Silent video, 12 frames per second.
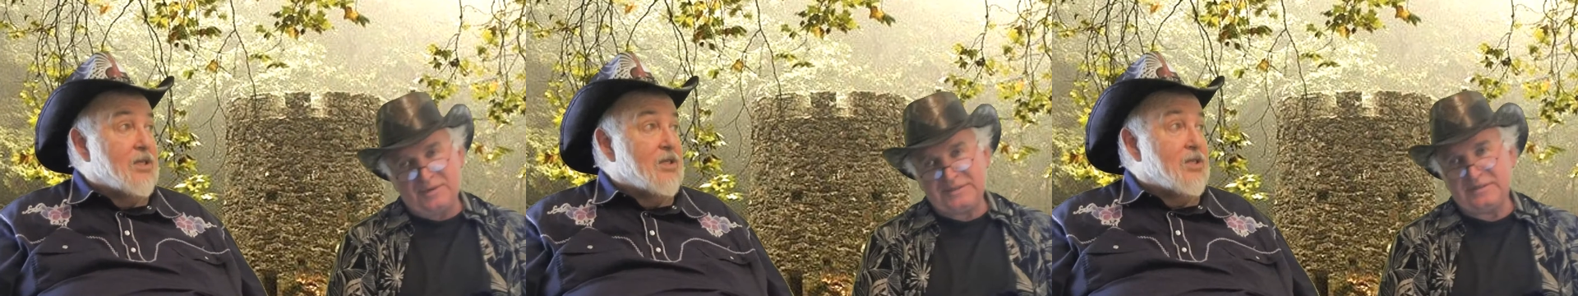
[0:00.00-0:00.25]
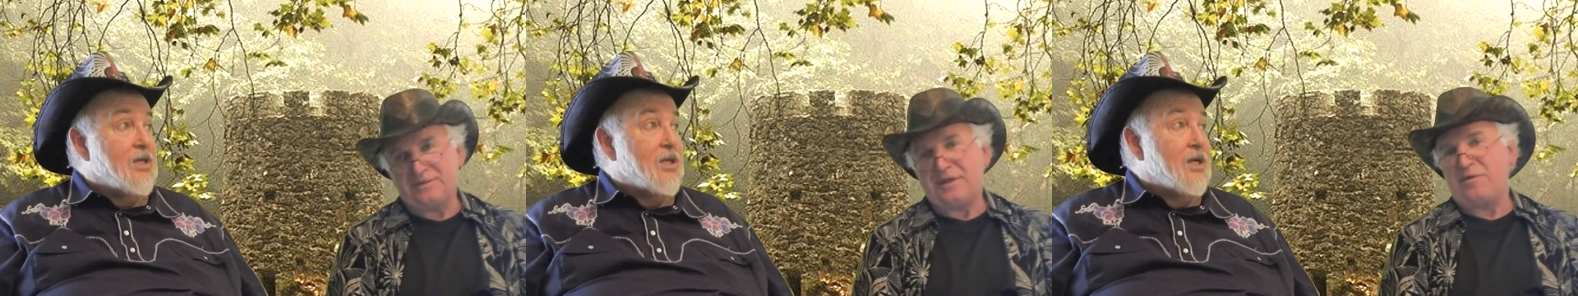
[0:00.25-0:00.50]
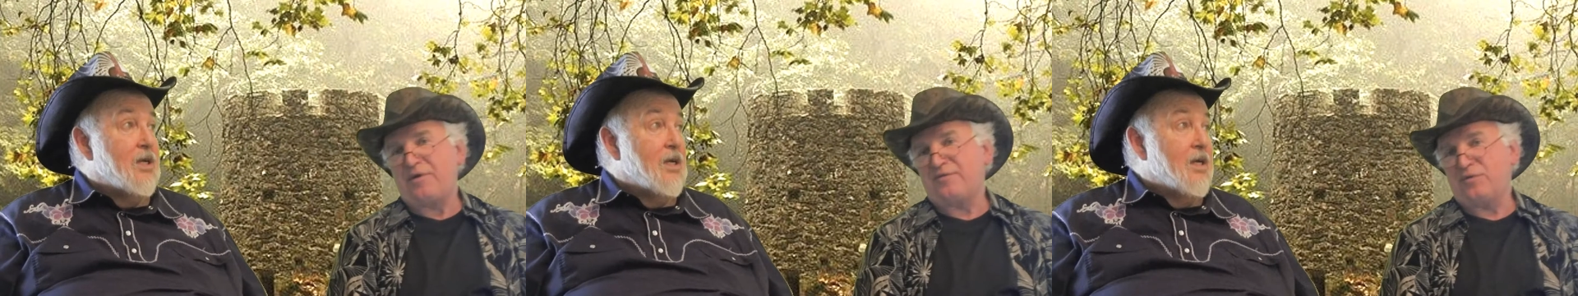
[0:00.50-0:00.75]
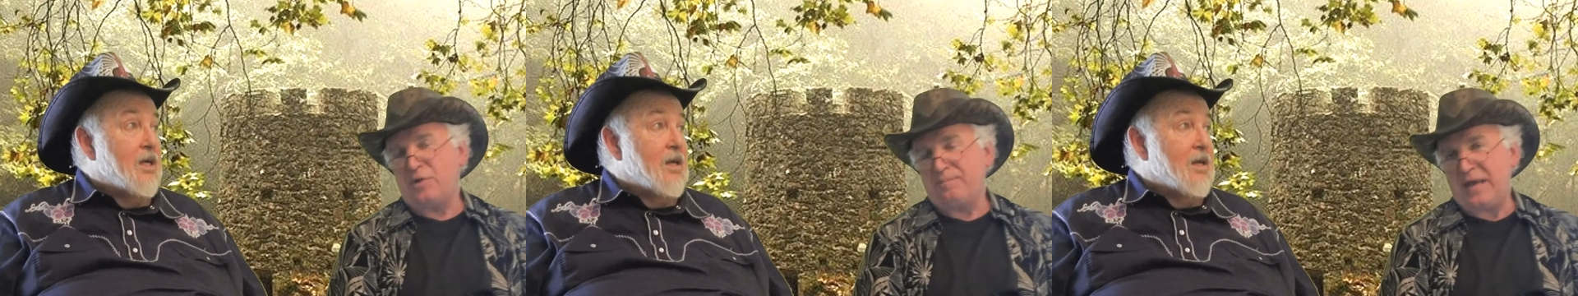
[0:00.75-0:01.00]
Speaker 1: Yeah, we is... still now
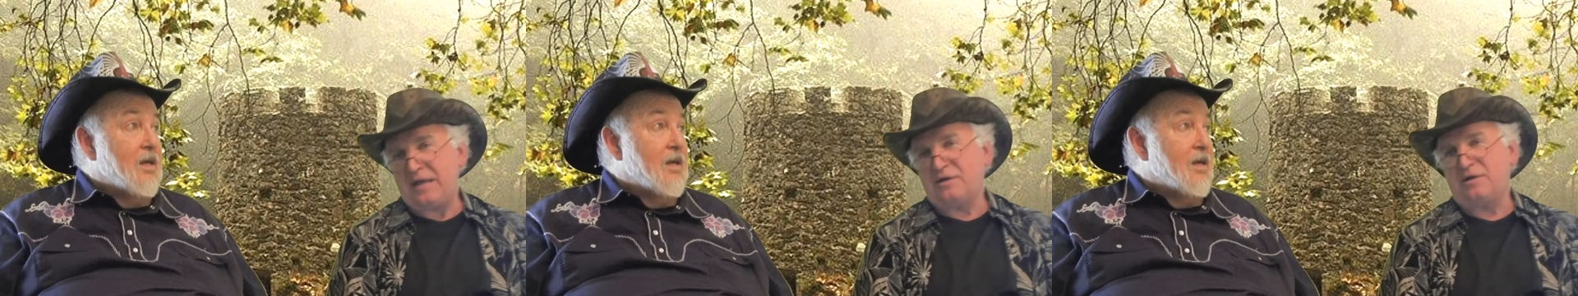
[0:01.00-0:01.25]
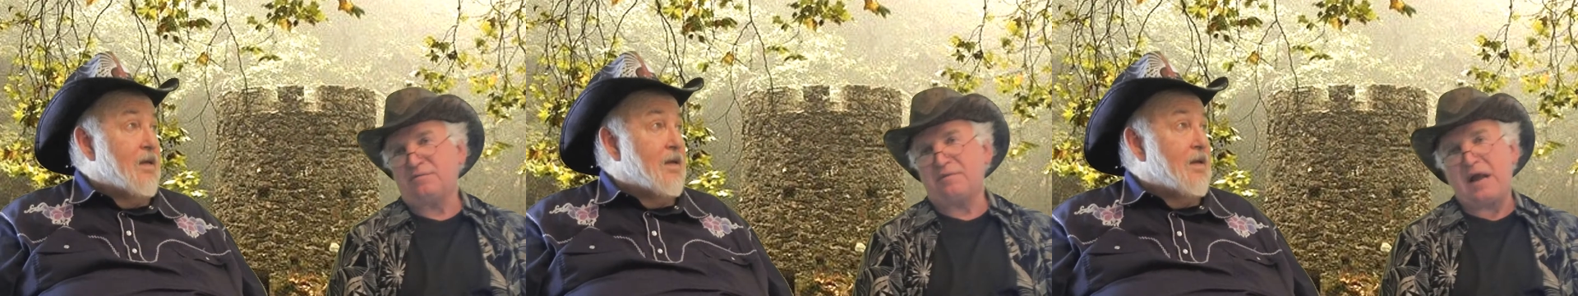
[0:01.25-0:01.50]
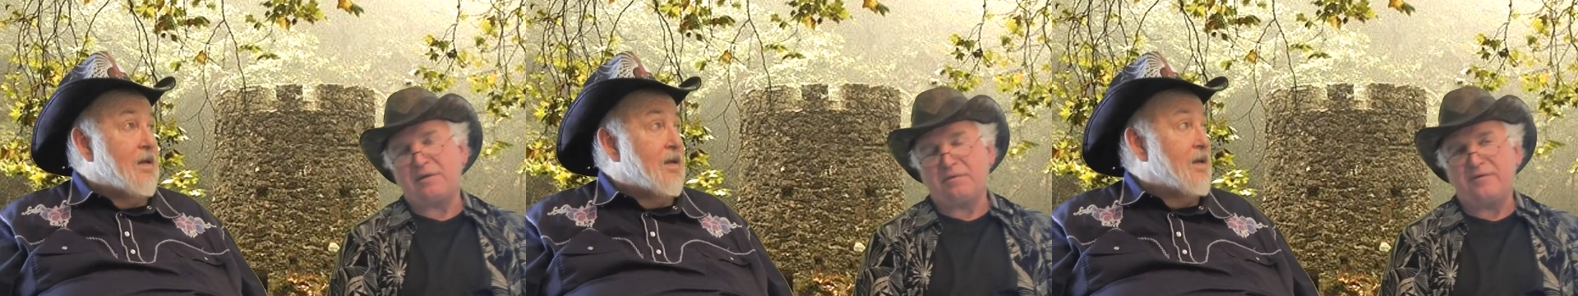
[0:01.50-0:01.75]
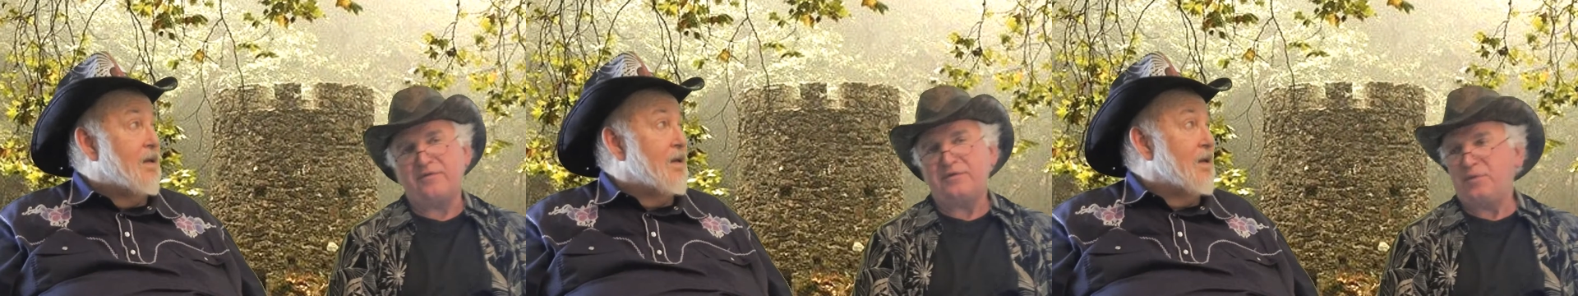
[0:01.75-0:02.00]
we have a band called
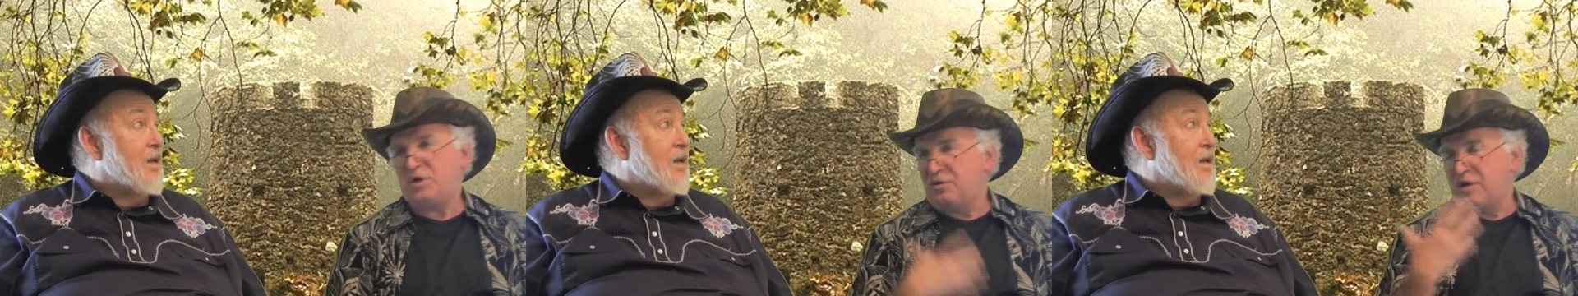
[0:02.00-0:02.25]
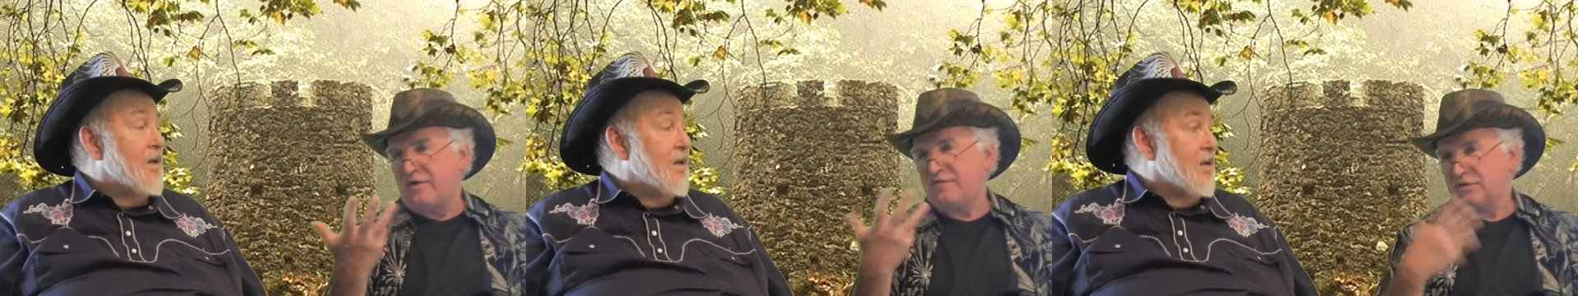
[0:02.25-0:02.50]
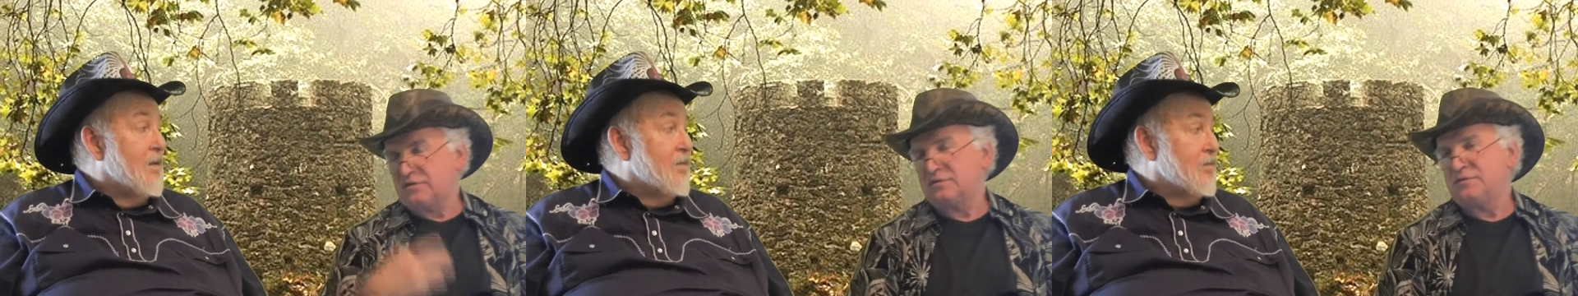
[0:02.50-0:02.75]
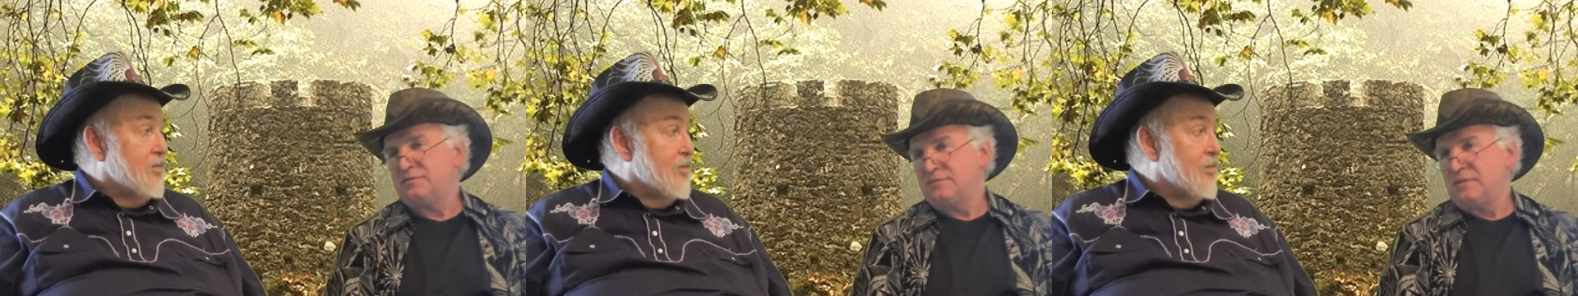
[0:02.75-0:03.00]
Rock River. We do covers.